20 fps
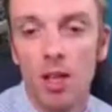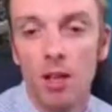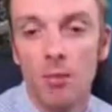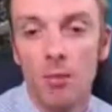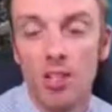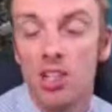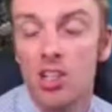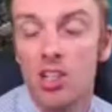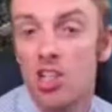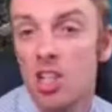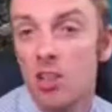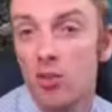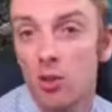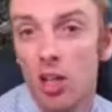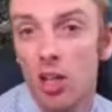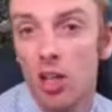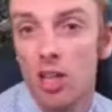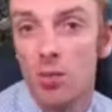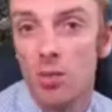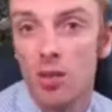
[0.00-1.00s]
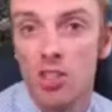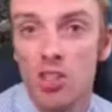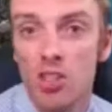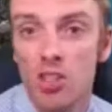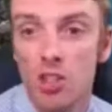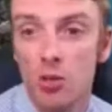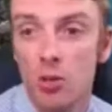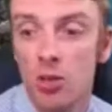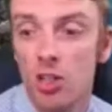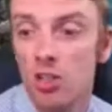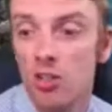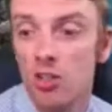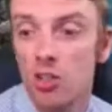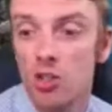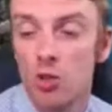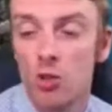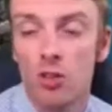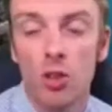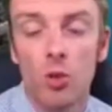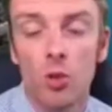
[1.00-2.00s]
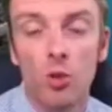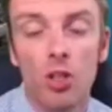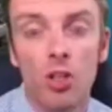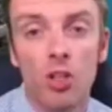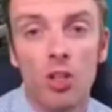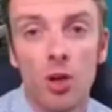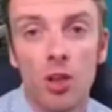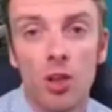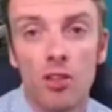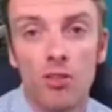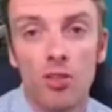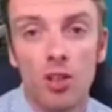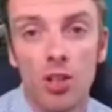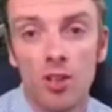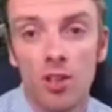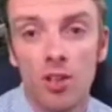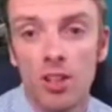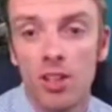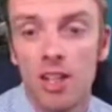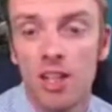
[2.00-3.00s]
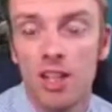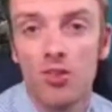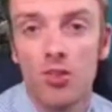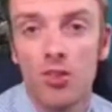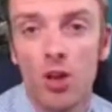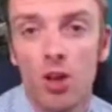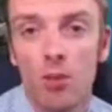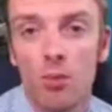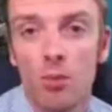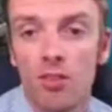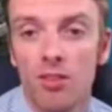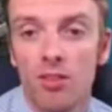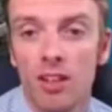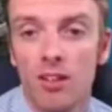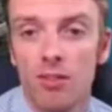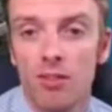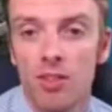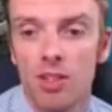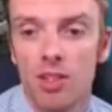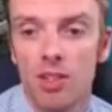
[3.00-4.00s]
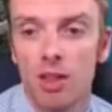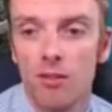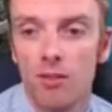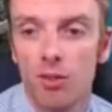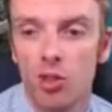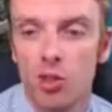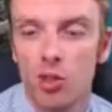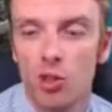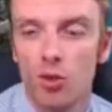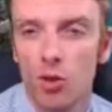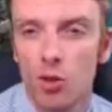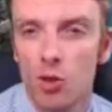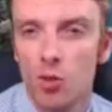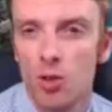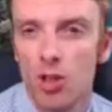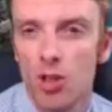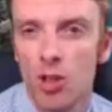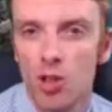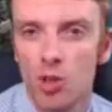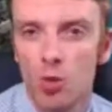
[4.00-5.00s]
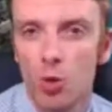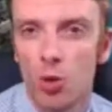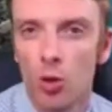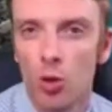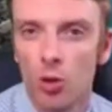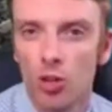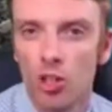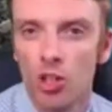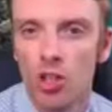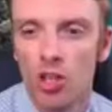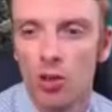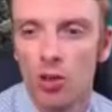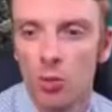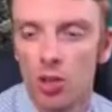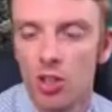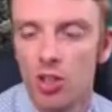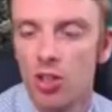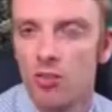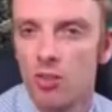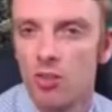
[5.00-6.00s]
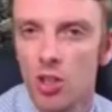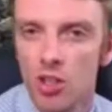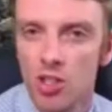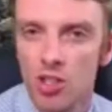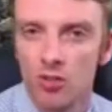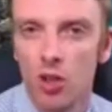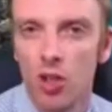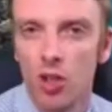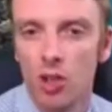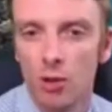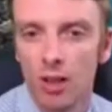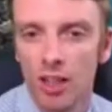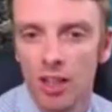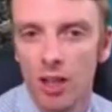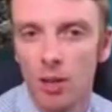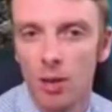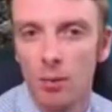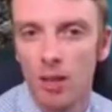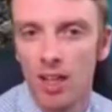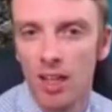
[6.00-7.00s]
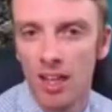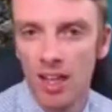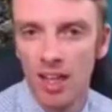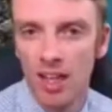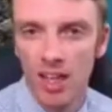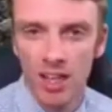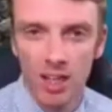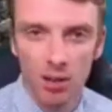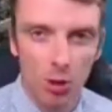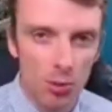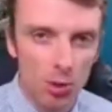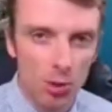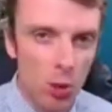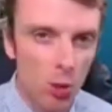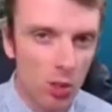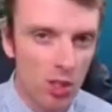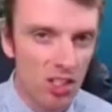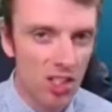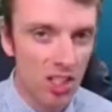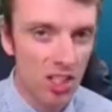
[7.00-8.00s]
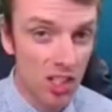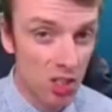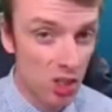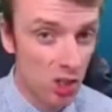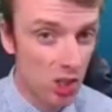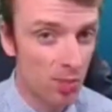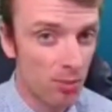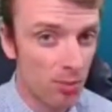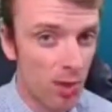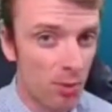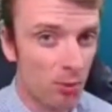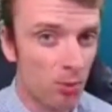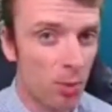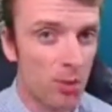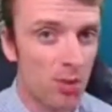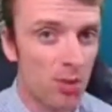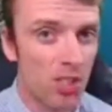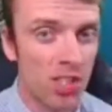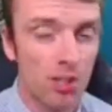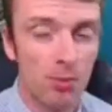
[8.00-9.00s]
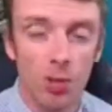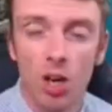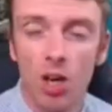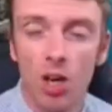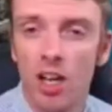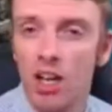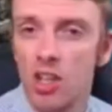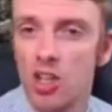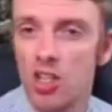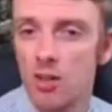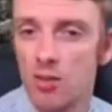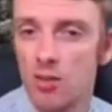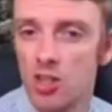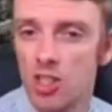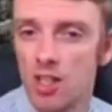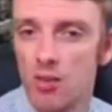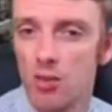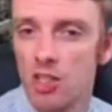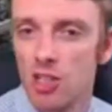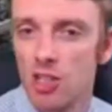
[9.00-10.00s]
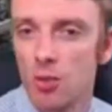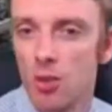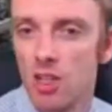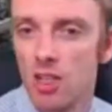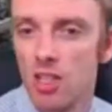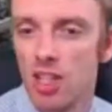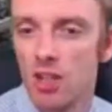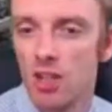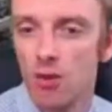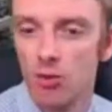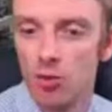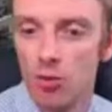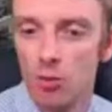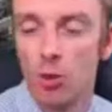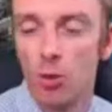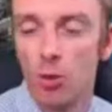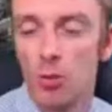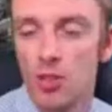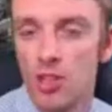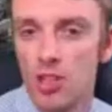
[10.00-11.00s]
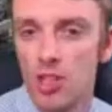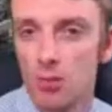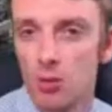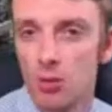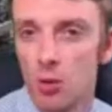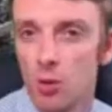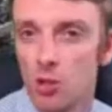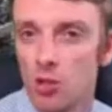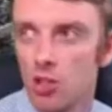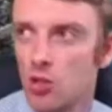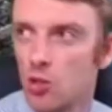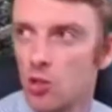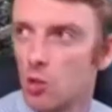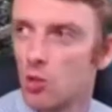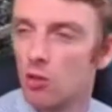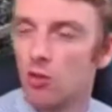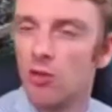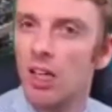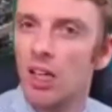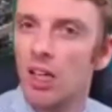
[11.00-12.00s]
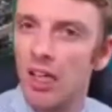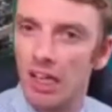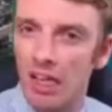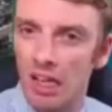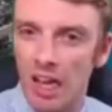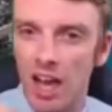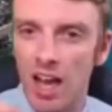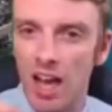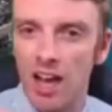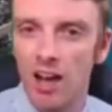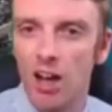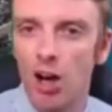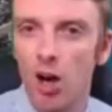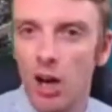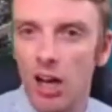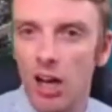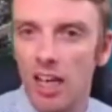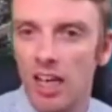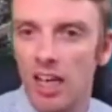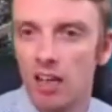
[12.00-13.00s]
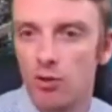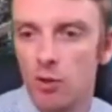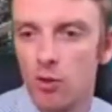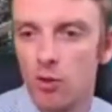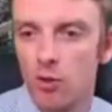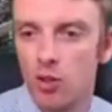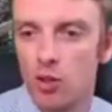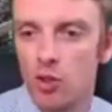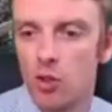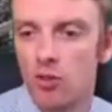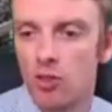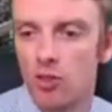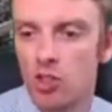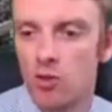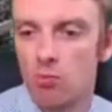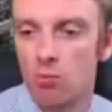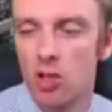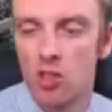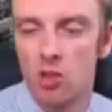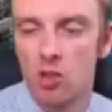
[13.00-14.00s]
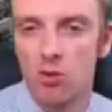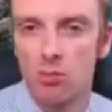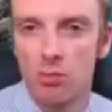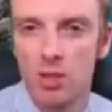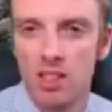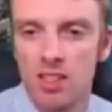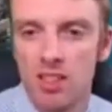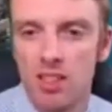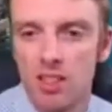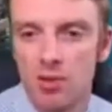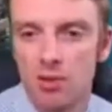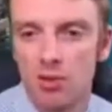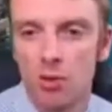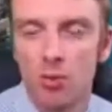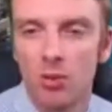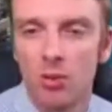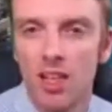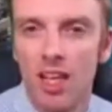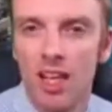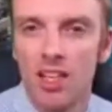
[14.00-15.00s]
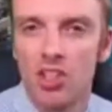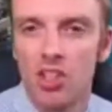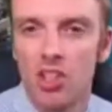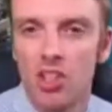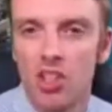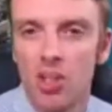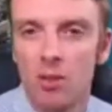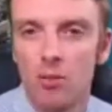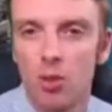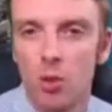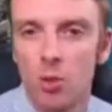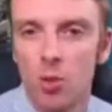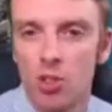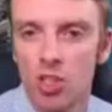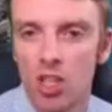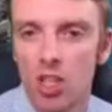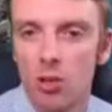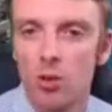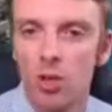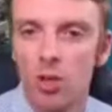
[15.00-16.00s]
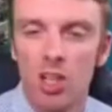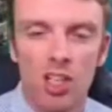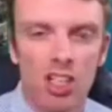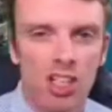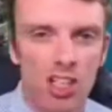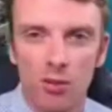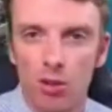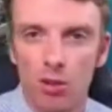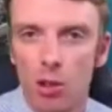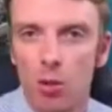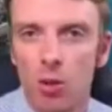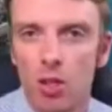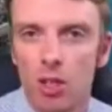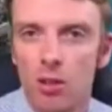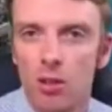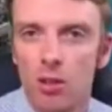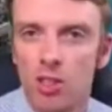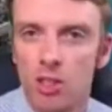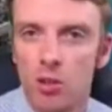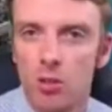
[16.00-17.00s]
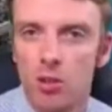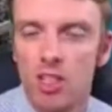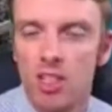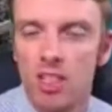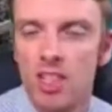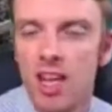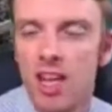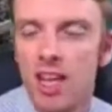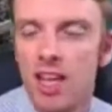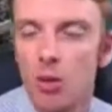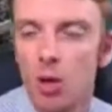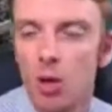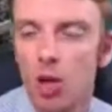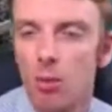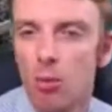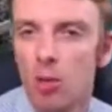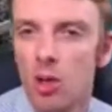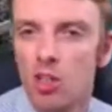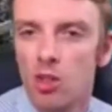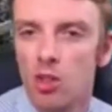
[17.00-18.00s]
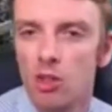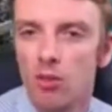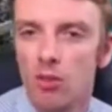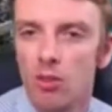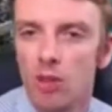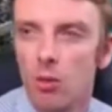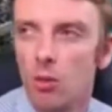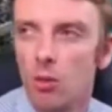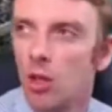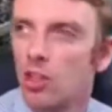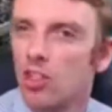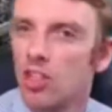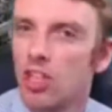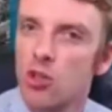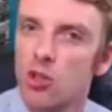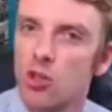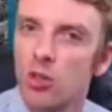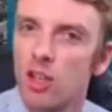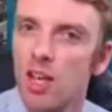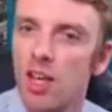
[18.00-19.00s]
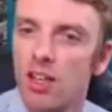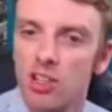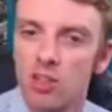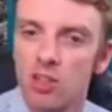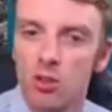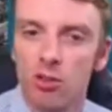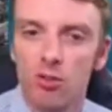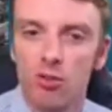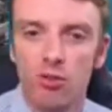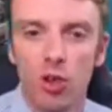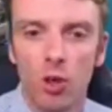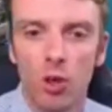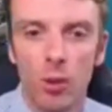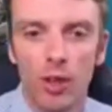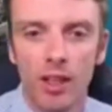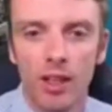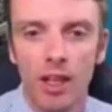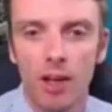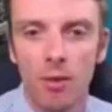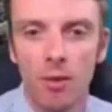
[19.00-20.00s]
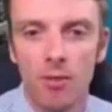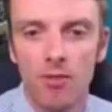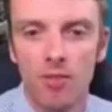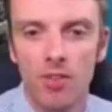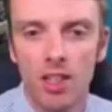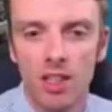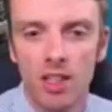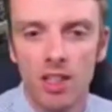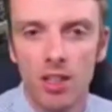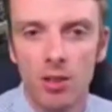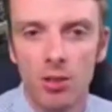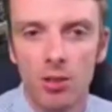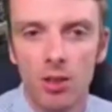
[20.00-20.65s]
Potentially, if you like the business you're in, you just sort of don't want to go any further, then that's fine. But I think for sort of entrepreneurs and whatnot that kind of want to diversify their income, now I'm talking today just about property, but I actually have a 70-20-10 for property, but also sort of at a higher level for sort of just my sort of business sort of plans in general. So something I won't go into today, but I might sort of, I'll touch on that in a sort of following video.